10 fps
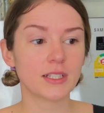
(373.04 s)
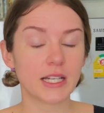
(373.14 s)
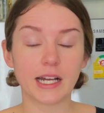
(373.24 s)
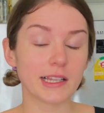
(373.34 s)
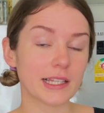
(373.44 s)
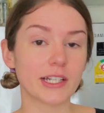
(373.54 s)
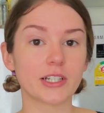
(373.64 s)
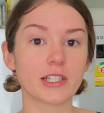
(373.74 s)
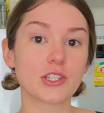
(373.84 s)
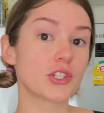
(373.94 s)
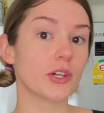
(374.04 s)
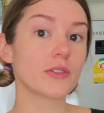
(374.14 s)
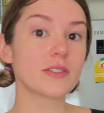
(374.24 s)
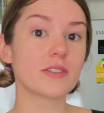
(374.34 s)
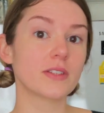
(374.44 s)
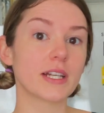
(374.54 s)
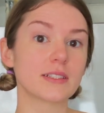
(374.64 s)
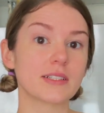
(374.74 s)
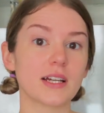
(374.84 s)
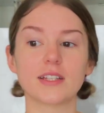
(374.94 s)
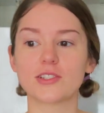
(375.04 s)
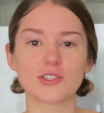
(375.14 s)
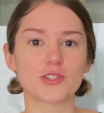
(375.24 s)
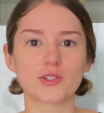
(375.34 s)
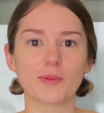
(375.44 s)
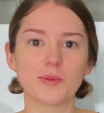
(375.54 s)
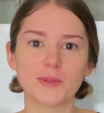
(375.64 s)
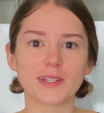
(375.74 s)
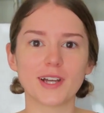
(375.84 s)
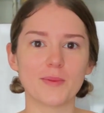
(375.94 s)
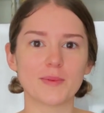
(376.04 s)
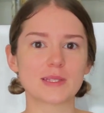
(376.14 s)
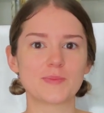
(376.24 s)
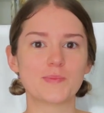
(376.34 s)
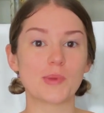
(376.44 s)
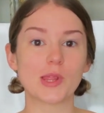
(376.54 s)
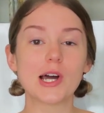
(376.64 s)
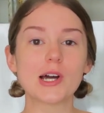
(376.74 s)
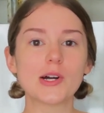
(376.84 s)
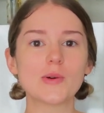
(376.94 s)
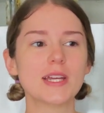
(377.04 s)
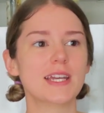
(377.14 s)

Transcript: hilarious jokes you'd like to tell us, just drop them in the comments below.